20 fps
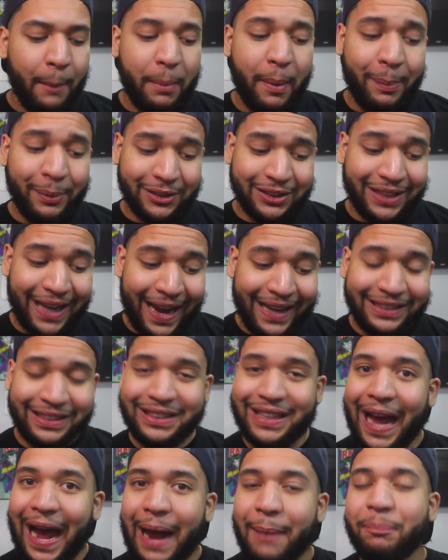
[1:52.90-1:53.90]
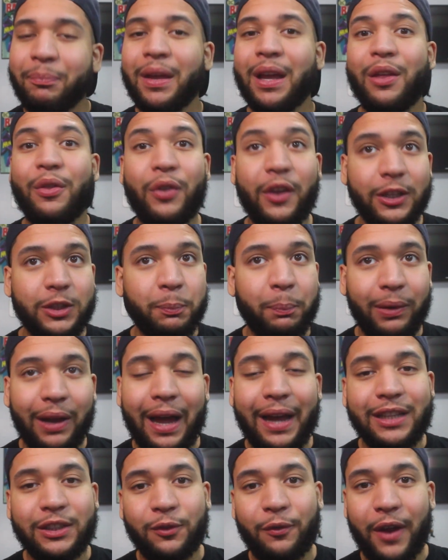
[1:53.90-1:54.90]
But besides that, this
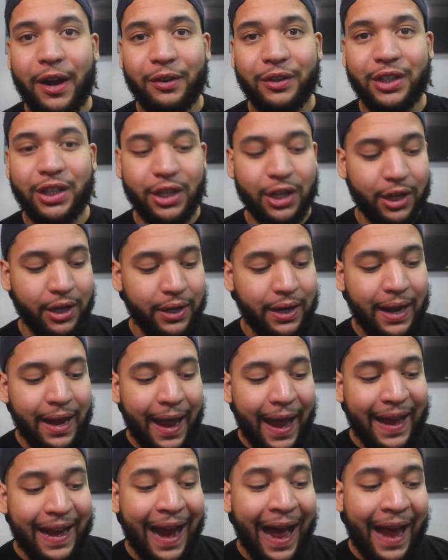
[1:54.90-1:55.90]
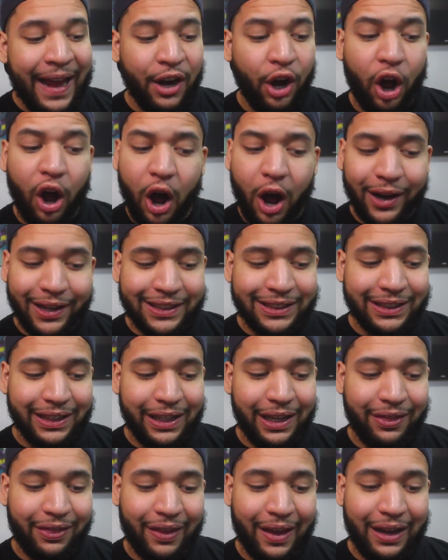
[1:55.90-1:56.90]
plot is very good, and I
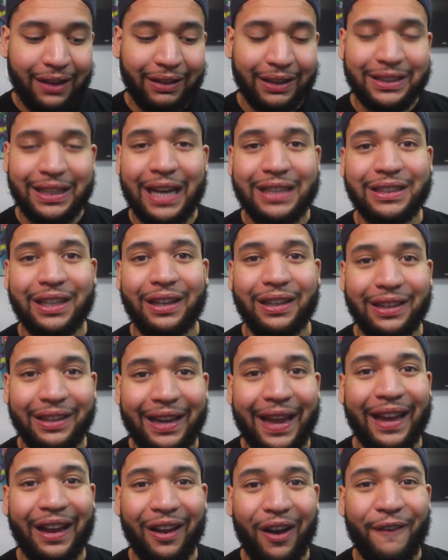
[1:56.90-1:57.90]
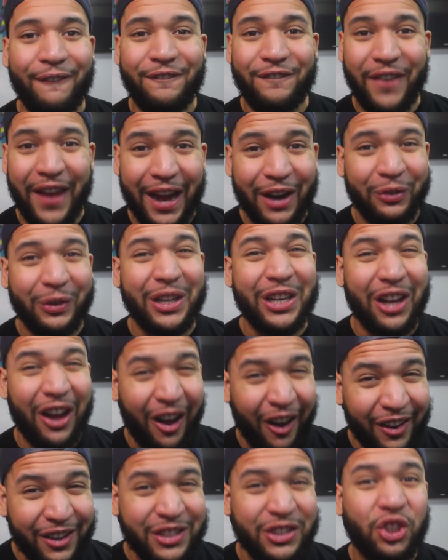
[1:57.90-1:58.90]
honestly think this has a like a very
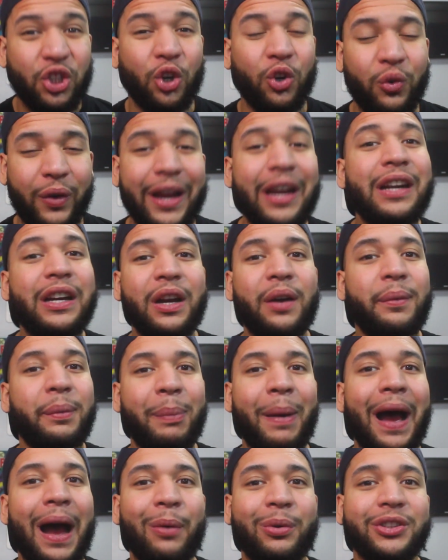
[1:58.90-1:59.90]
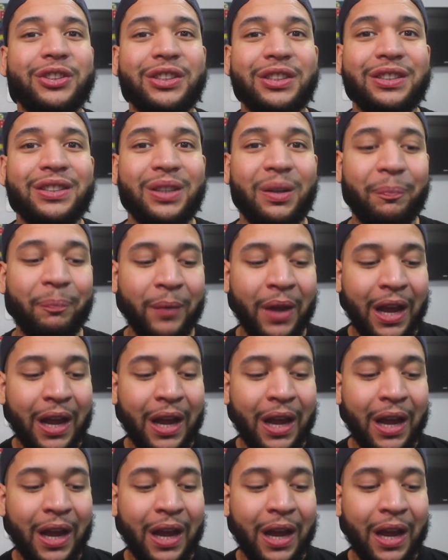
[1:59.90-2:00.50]
underrated power system.